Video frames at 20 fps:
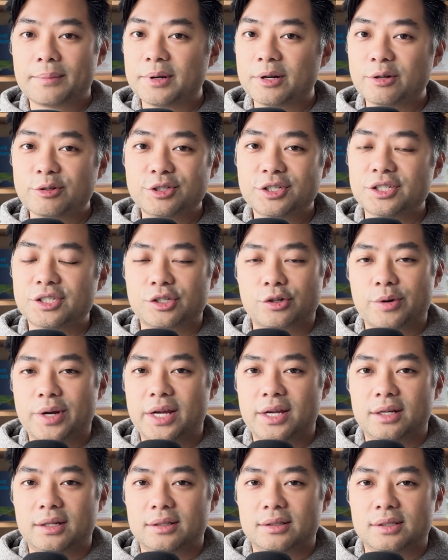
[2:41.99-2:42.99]
but it was just
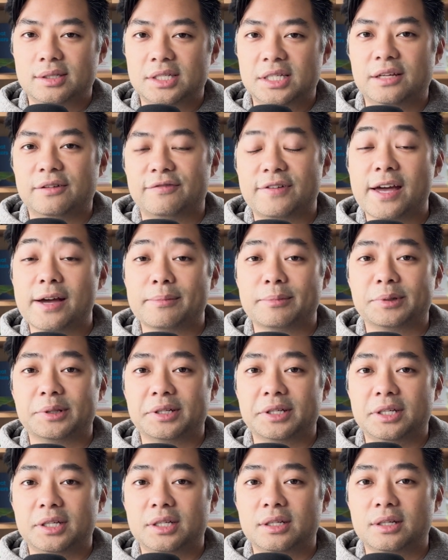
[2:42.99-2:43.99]
great seeing
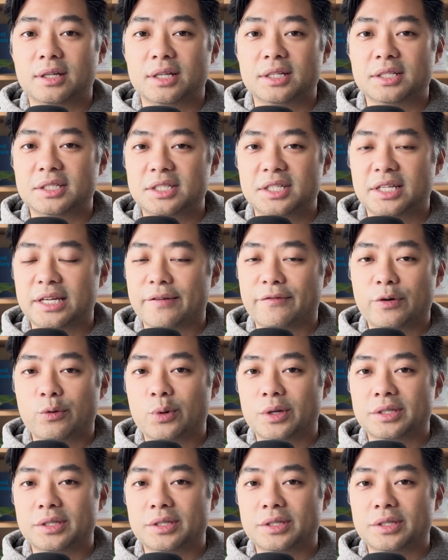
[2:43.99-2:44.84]
family and seeing everyone